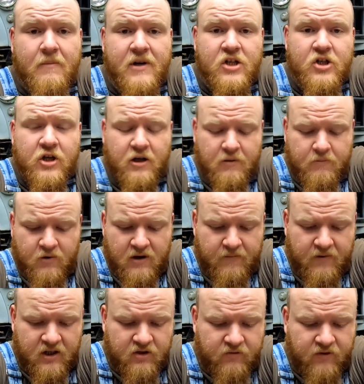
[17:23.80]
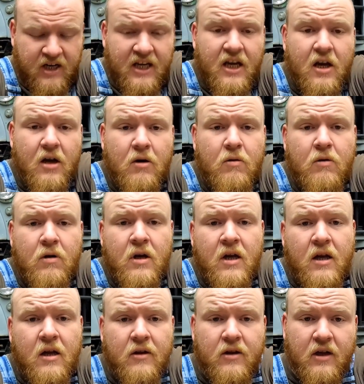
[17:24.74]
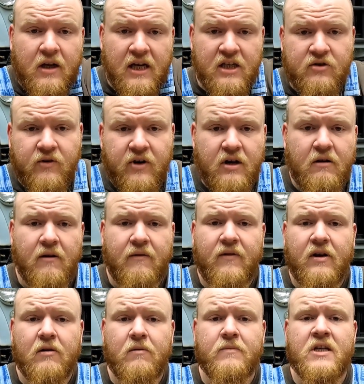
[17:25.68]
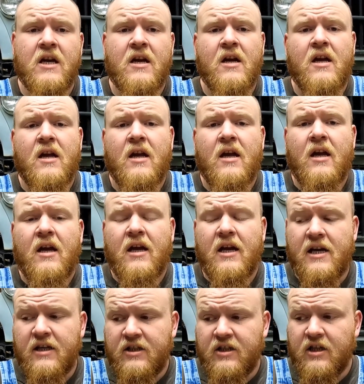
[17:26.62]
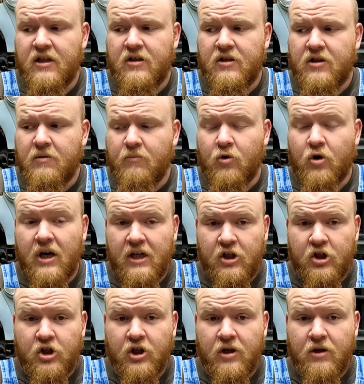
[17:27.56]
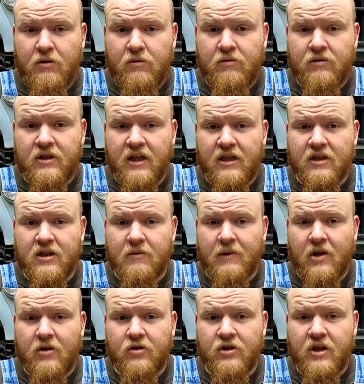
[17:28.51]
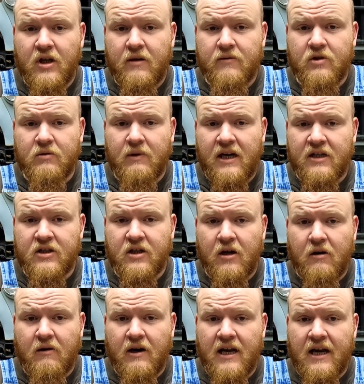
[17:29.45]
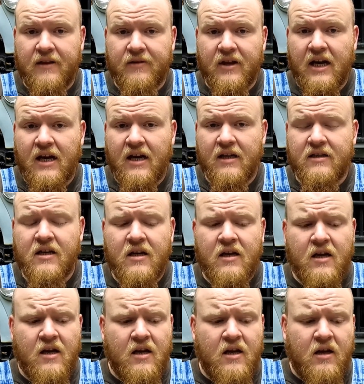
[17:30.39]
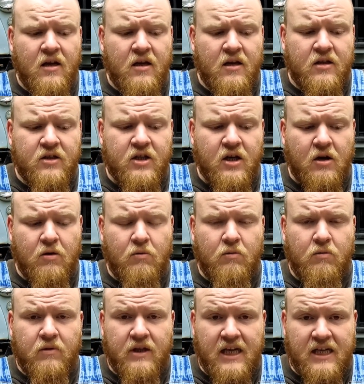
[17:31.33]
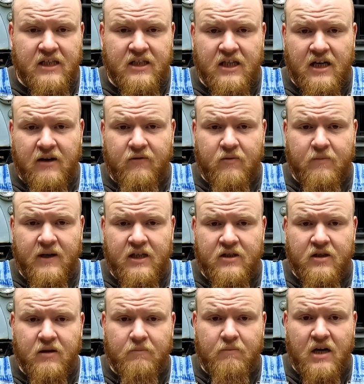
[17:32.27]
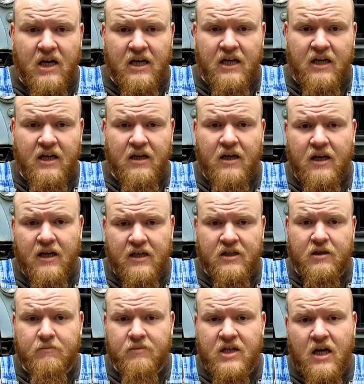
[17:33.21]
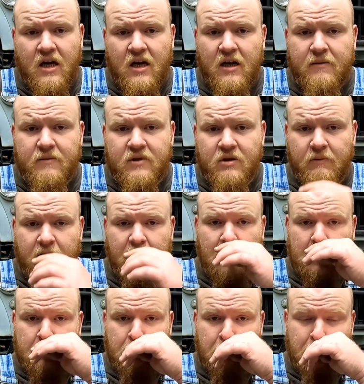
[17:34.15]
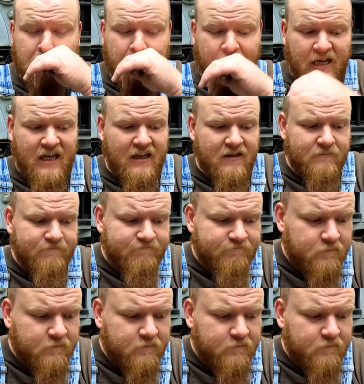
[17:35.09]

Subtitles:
I mentioned in a previous video, the last video I filmed. He sent some brake shoes and some other stuff, so we actually already had that. So that saved me some money and some time, so we didn't have to order that.